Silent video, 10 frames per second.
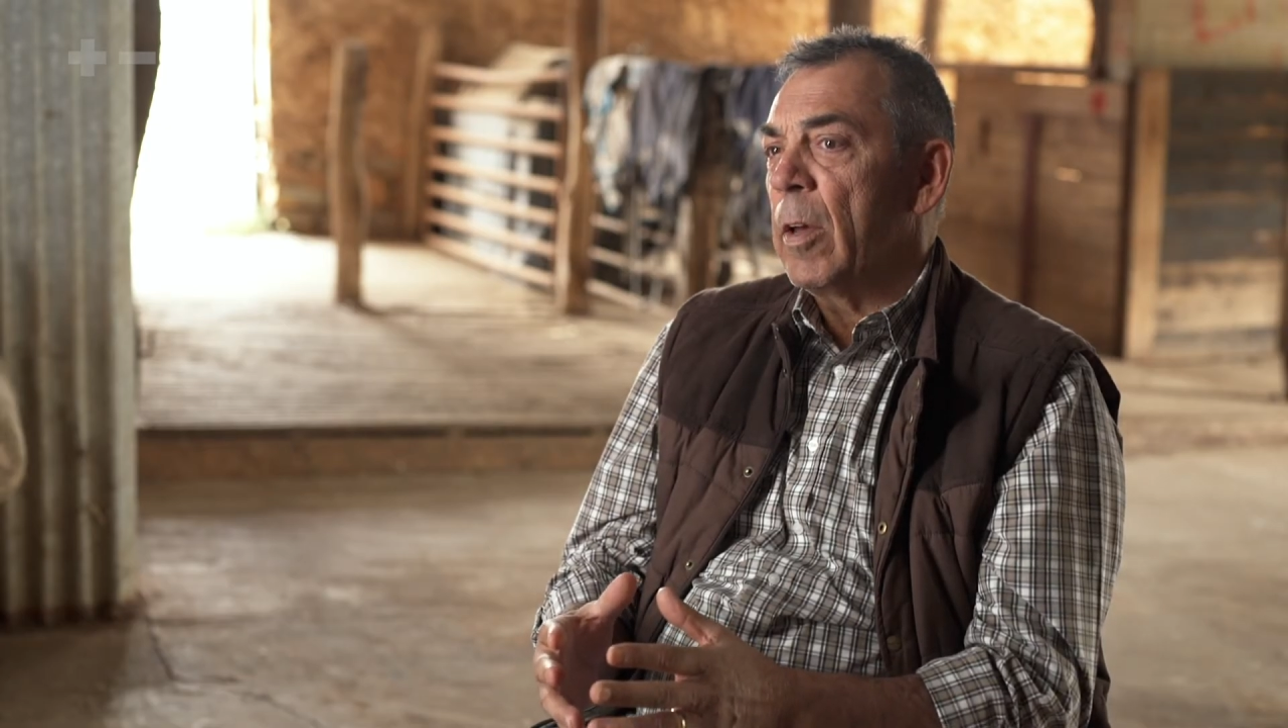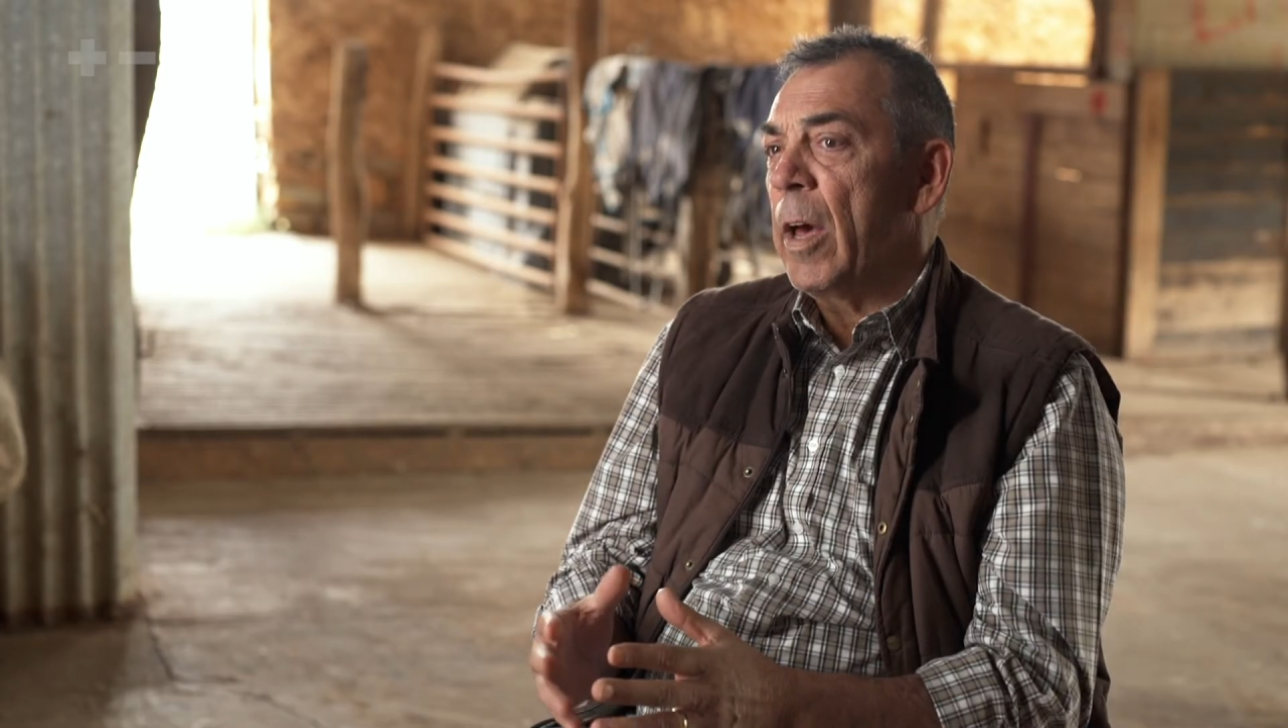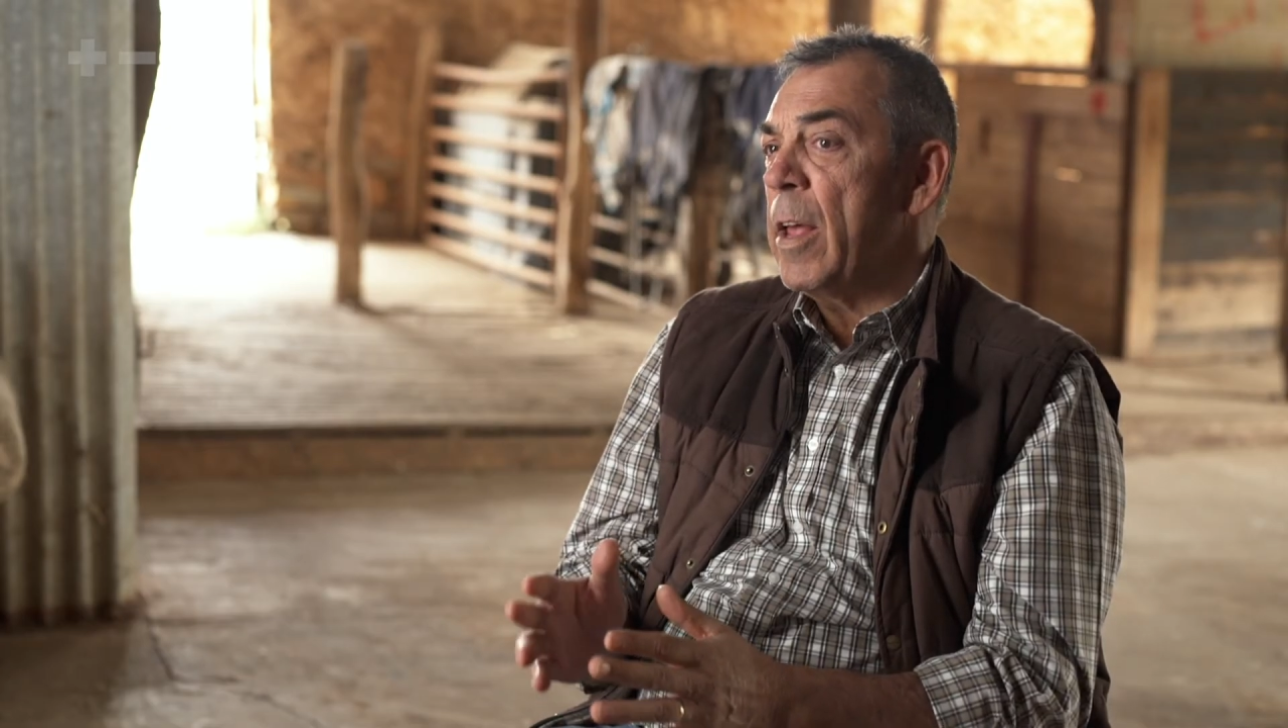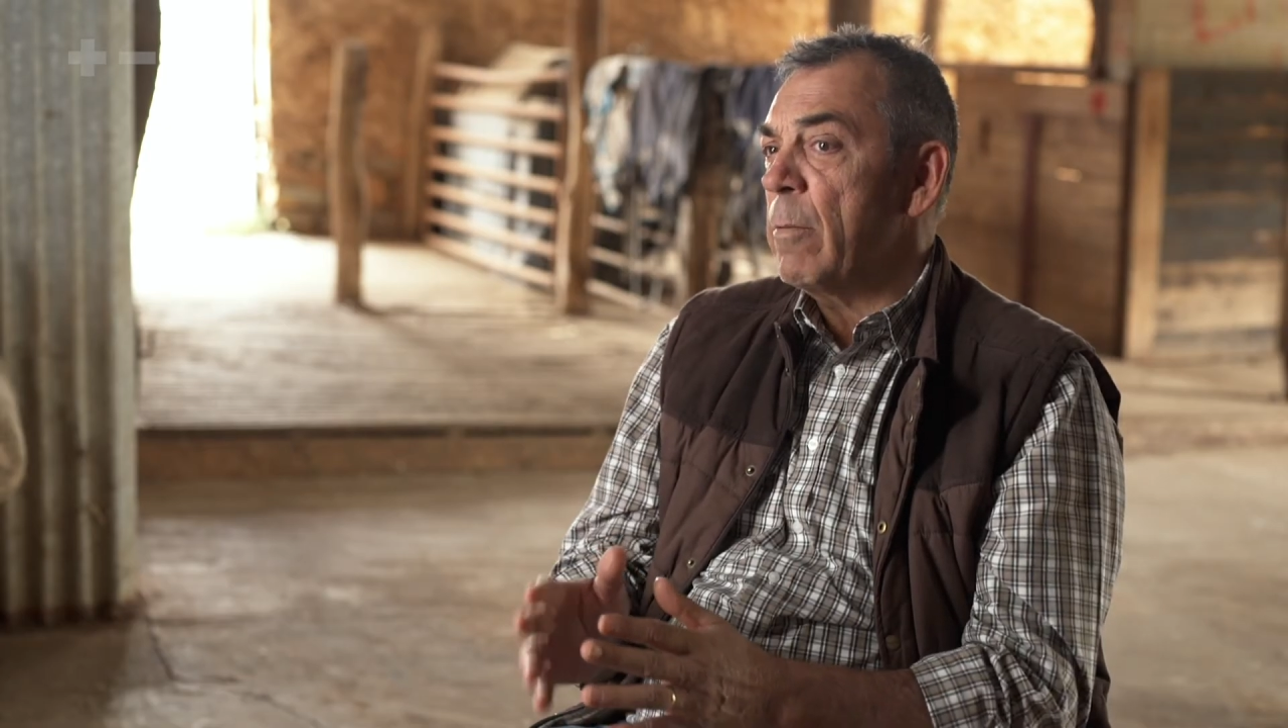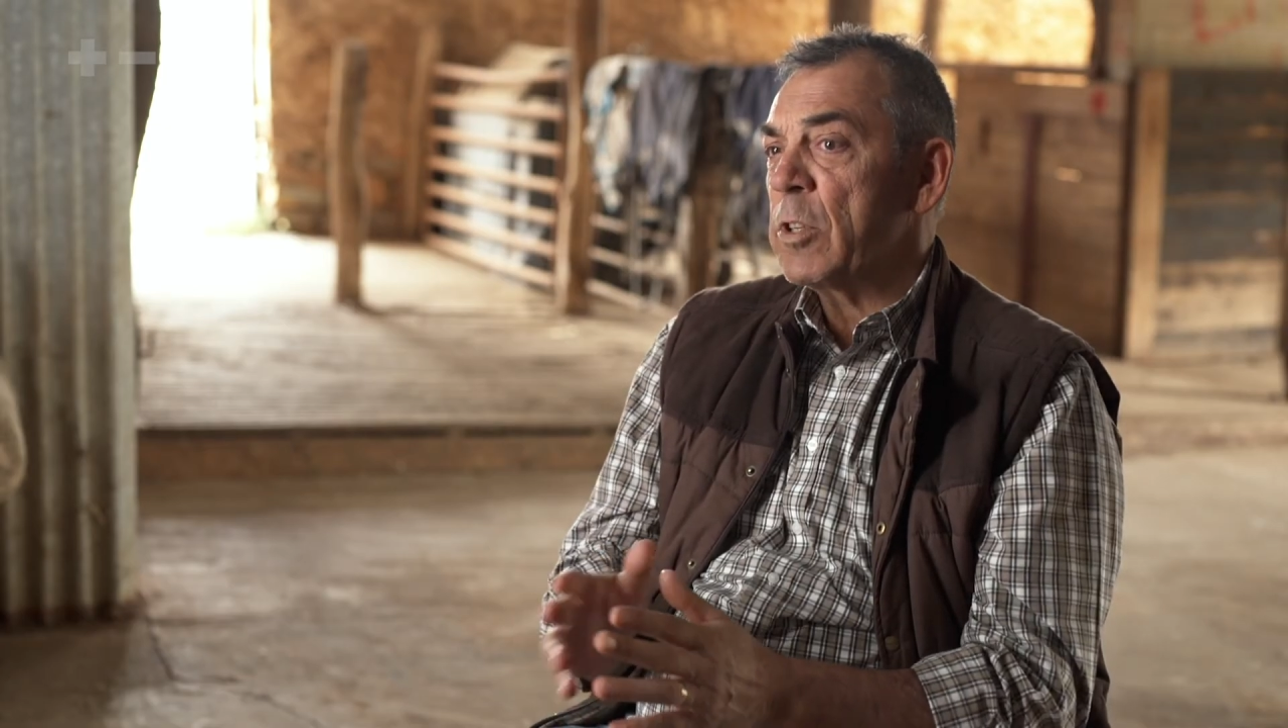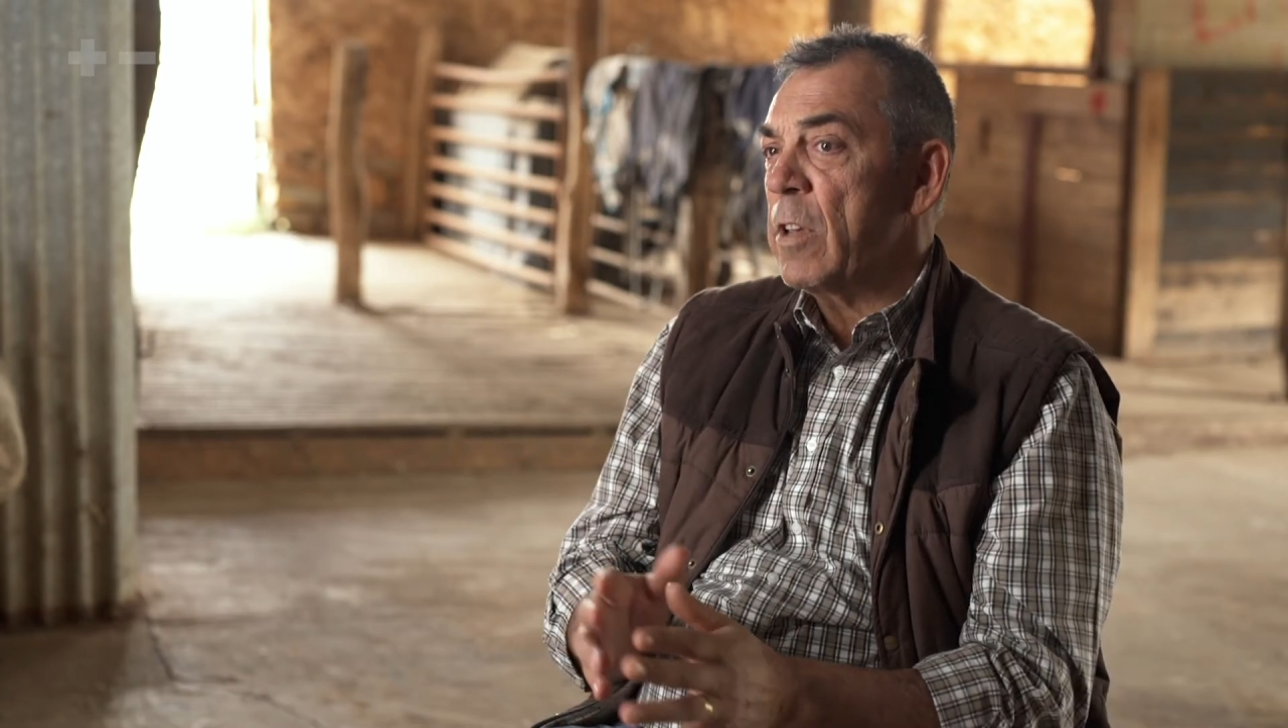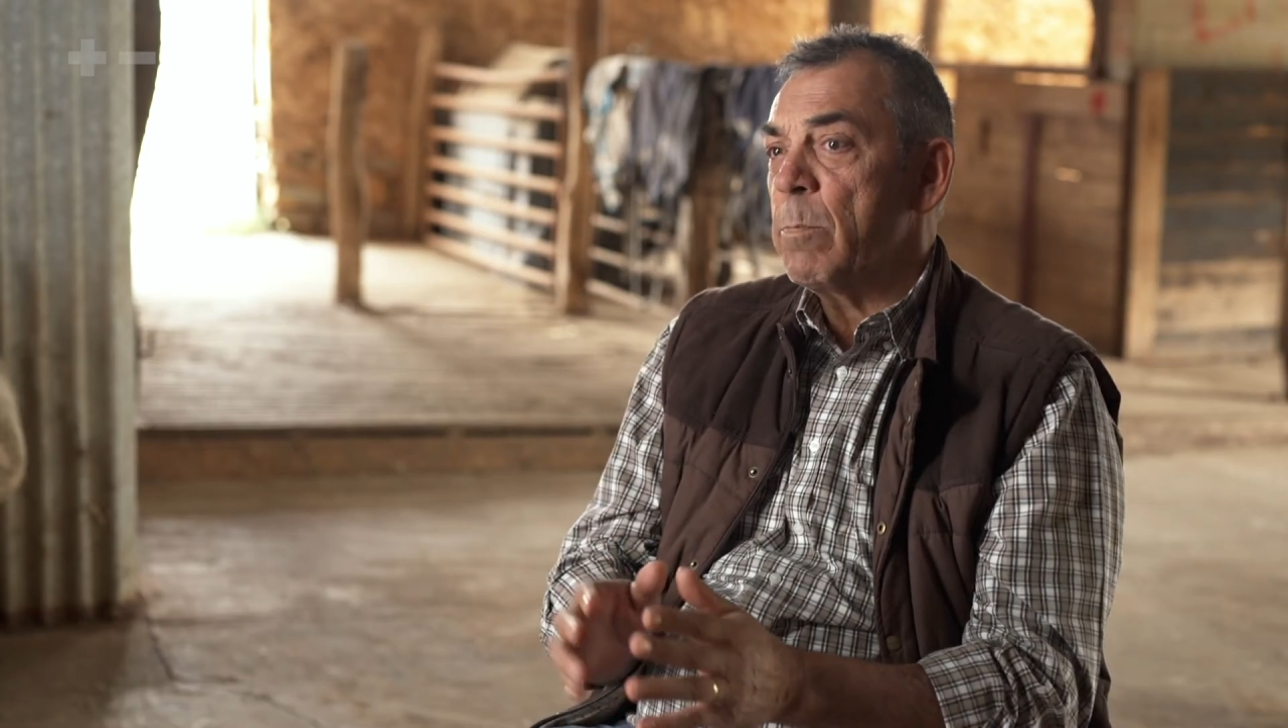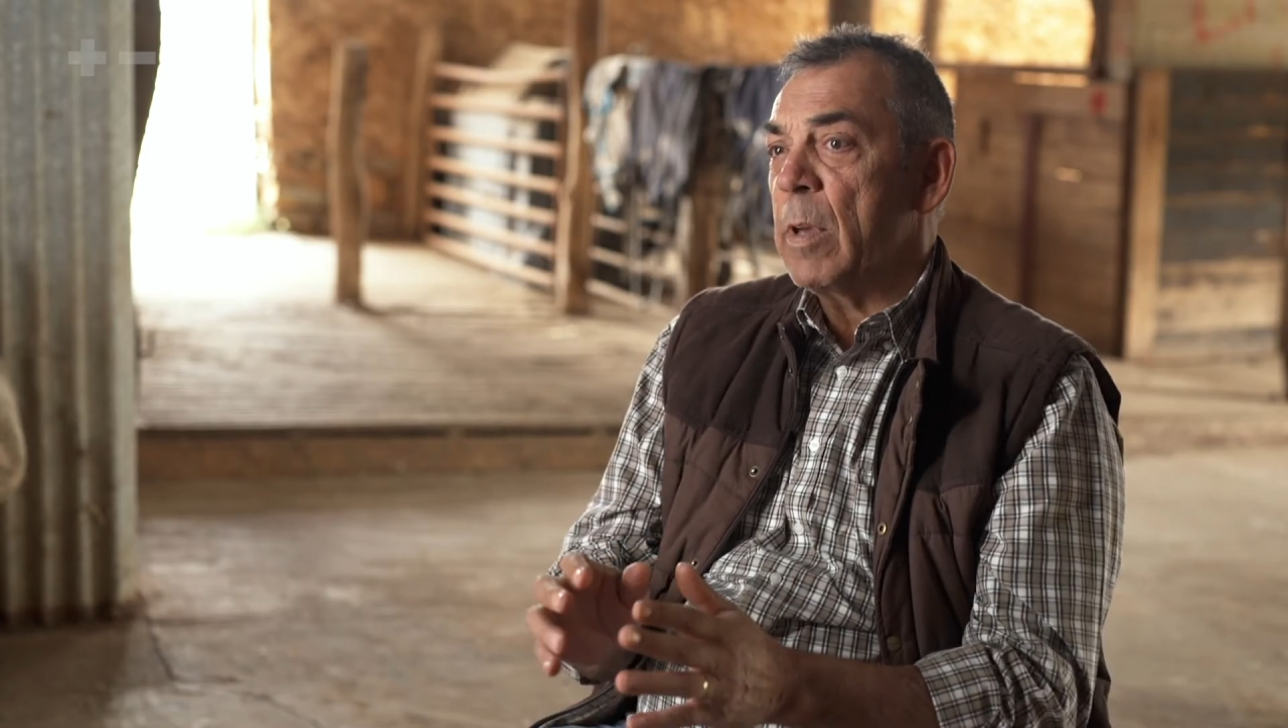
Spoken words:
And that was even